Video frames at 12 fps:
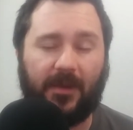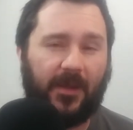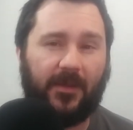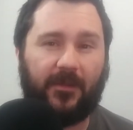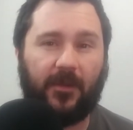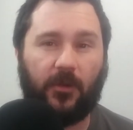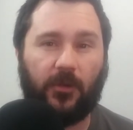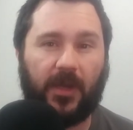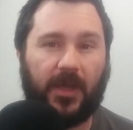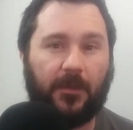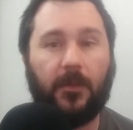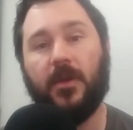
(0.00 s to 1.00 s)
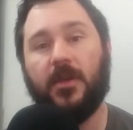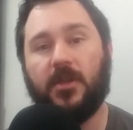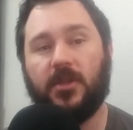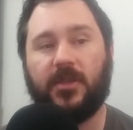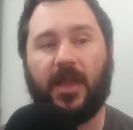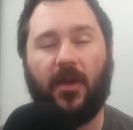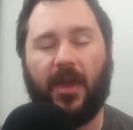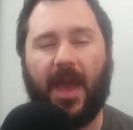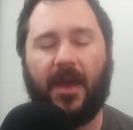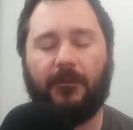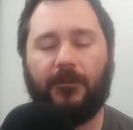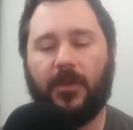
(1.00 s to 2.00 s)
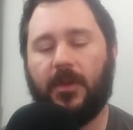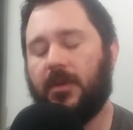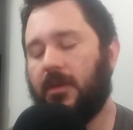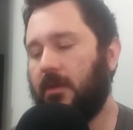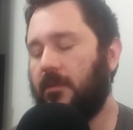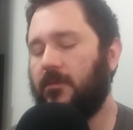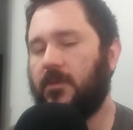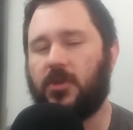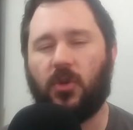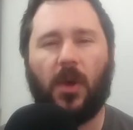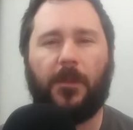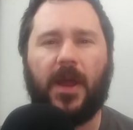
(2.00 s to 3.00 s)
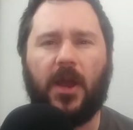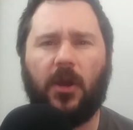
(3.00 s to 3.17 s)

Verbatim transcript: Instagram telling... So